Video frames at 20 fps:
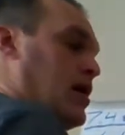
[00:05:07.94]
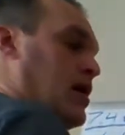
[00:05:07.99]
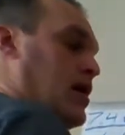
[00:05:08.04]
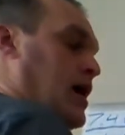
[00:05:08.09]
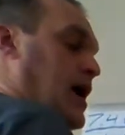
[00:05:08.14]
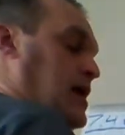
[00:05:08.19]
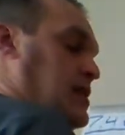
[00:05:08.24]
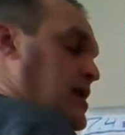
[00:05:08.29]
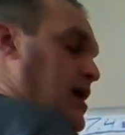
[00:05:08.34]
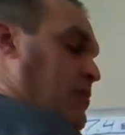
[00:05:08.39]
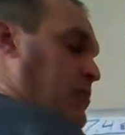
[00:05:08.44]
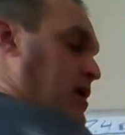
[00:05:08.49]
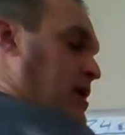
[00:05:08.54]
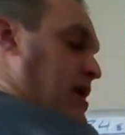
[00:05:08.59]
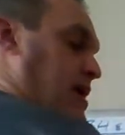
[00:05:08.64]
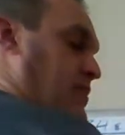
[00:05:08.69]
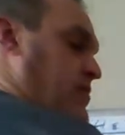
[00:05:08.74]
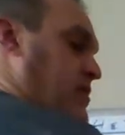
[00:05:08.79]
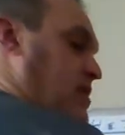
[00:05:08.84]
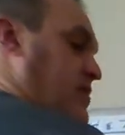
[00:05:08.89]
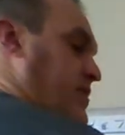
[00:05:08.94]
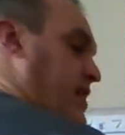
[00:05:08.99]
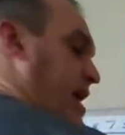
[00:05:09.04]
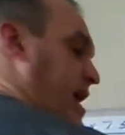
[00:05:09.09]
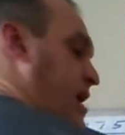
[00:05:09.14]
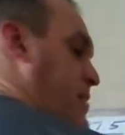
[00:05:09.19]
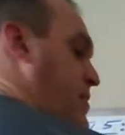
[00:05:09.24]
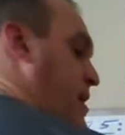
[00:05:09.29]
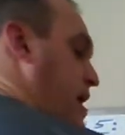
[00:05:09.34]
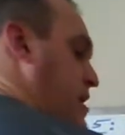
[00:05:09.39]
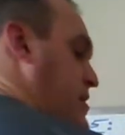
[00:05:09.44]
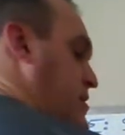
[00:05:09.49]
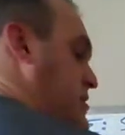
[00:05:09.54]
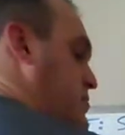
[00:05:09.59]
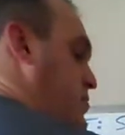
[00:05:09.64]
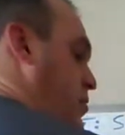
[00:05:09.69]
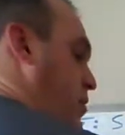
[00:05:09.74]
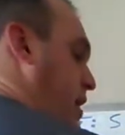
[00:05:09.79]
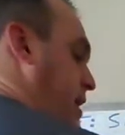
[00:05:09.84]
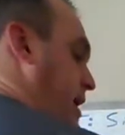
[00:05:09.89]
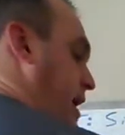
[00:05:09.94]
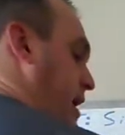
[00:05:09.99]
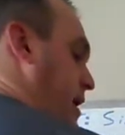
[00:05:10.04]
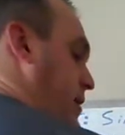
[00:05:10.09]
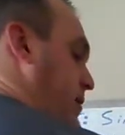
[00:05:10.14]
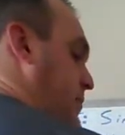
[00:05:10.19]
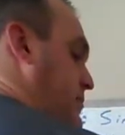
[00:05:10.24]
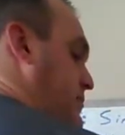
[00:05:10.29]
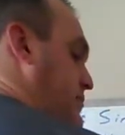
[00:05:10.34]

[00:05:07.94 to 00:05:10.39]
And then we'd have to divide by this 0.8.